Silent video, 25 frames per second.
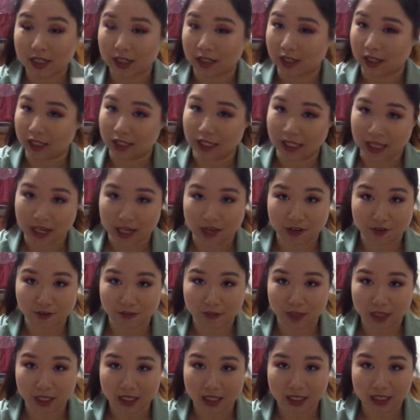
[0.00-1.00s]
and they gave
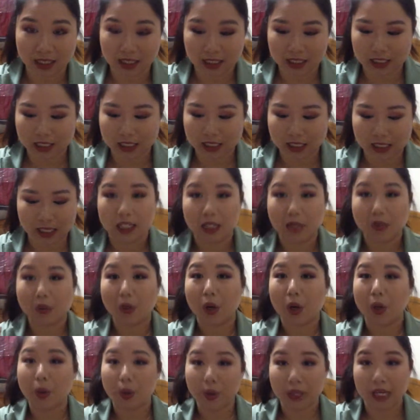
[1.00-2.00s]
me these. These
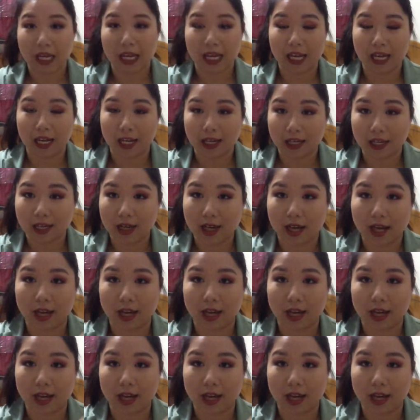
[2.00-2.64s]
are okay.